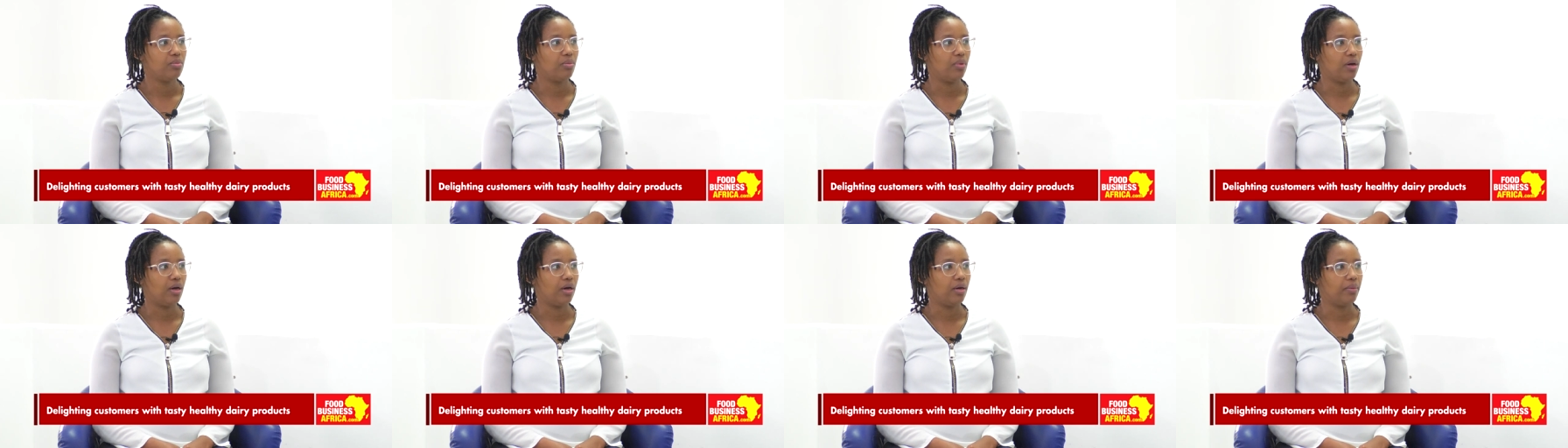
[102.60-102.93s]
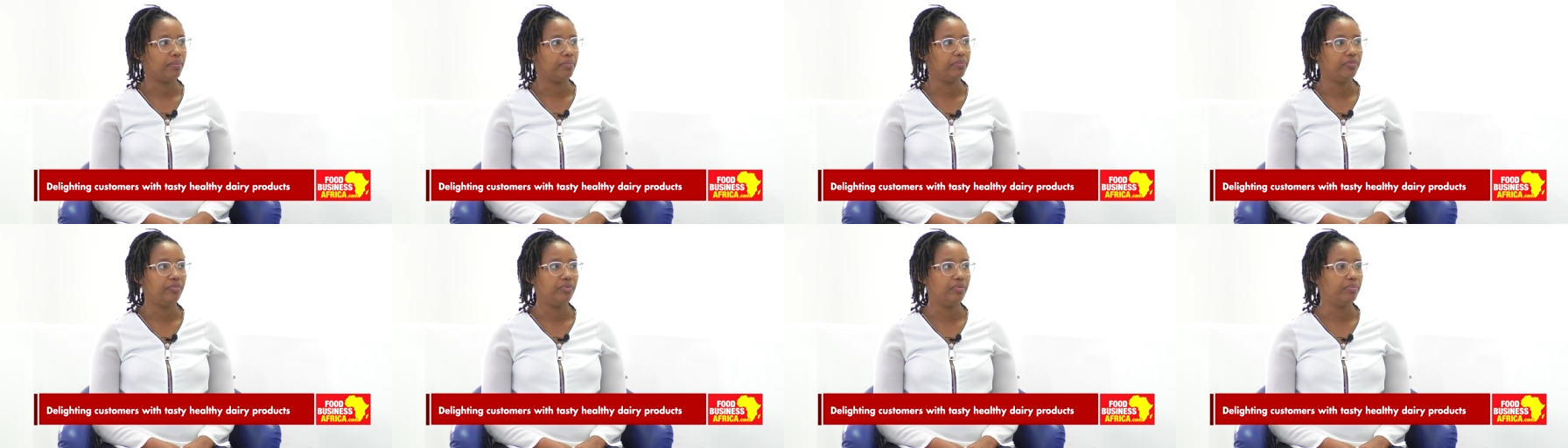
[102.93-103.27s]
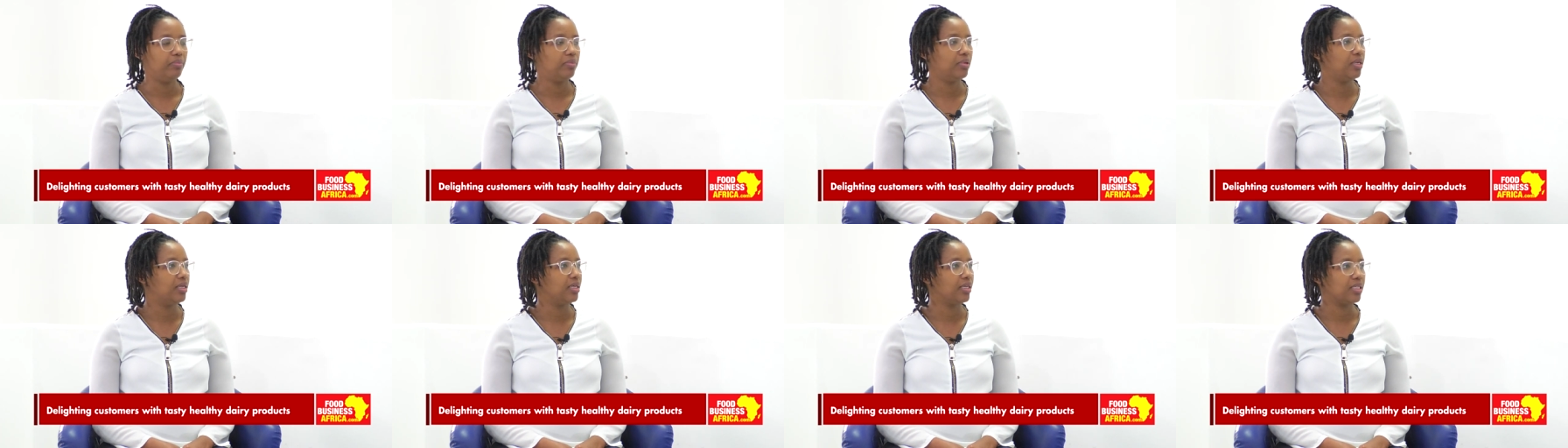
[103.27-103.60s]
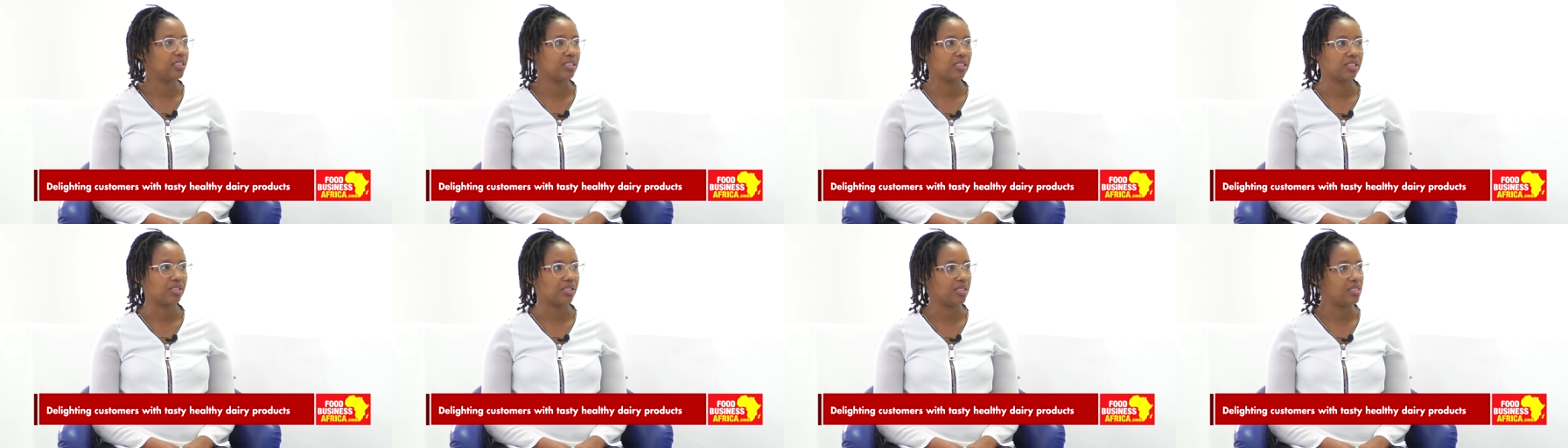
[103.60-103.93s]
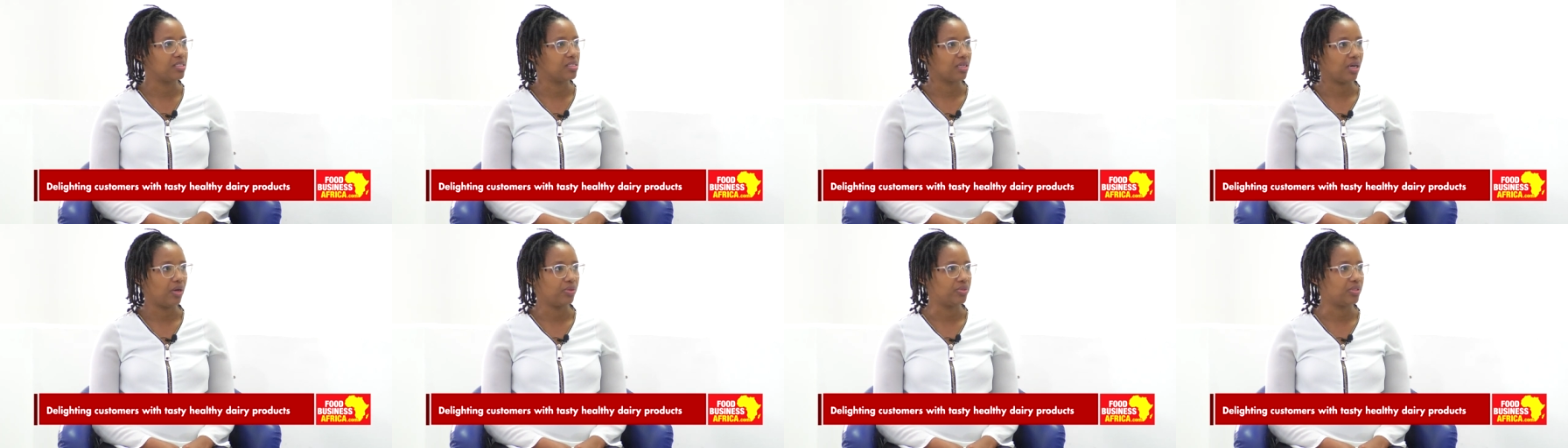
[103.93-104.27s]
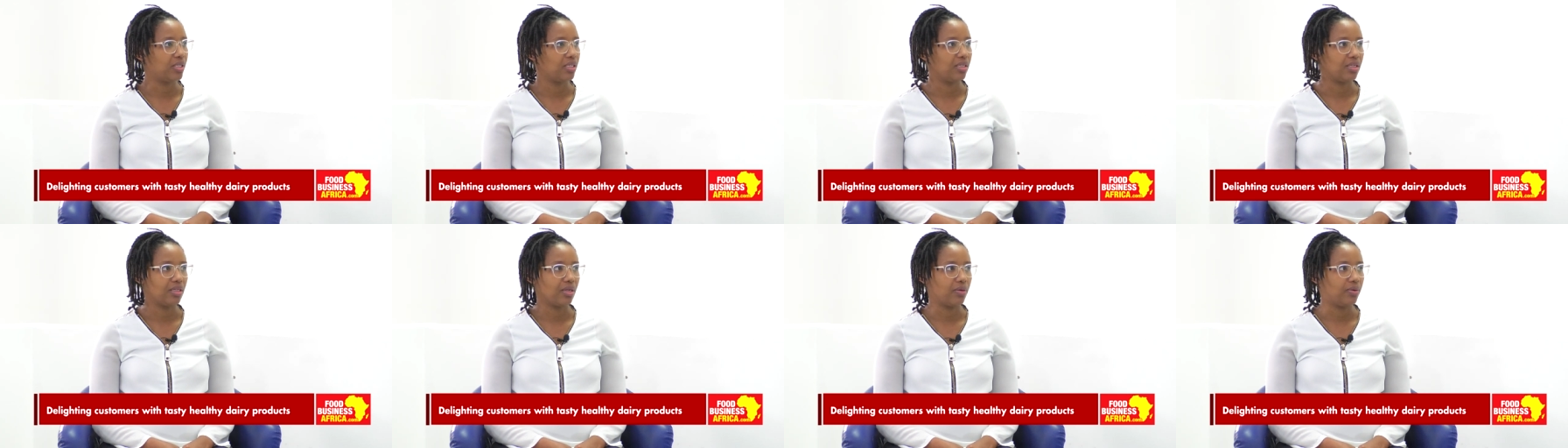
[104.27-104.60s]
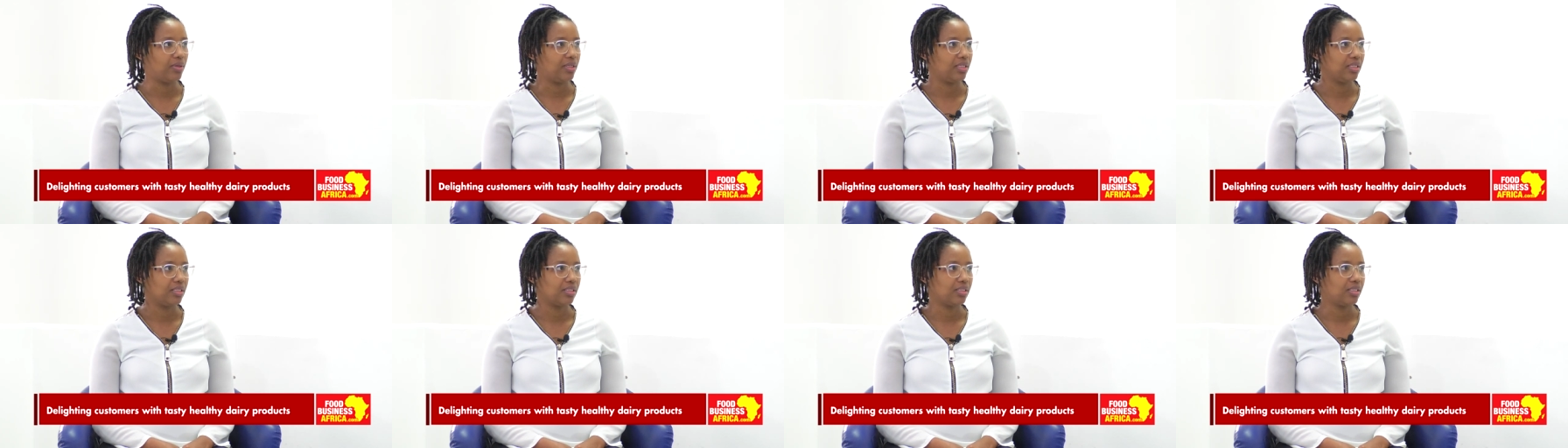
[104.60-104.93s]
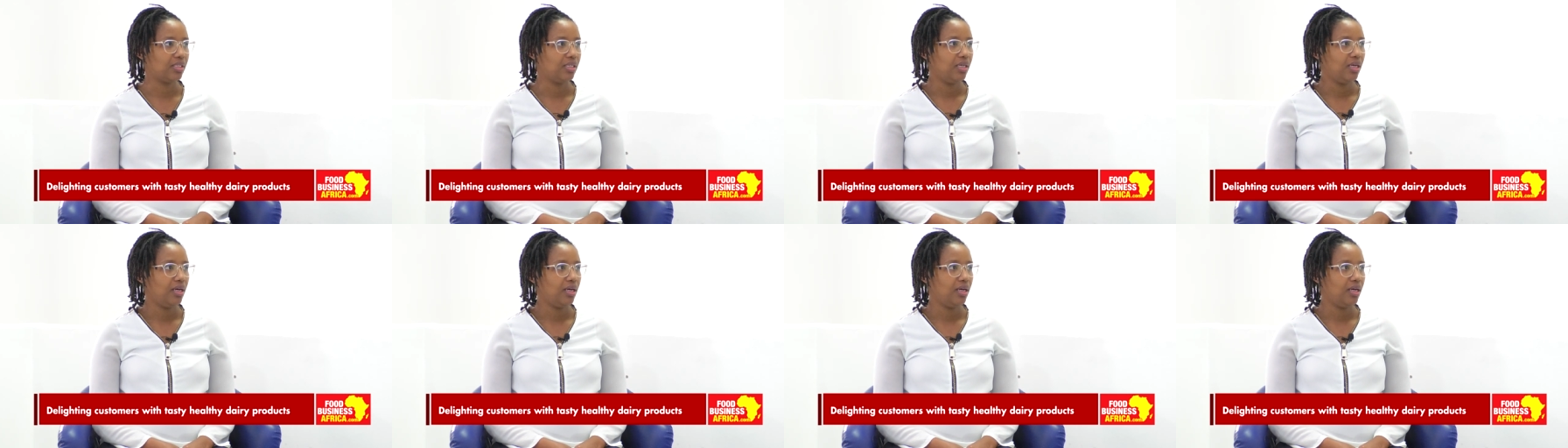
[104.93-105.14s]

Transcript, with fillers: um, great trends outside the world.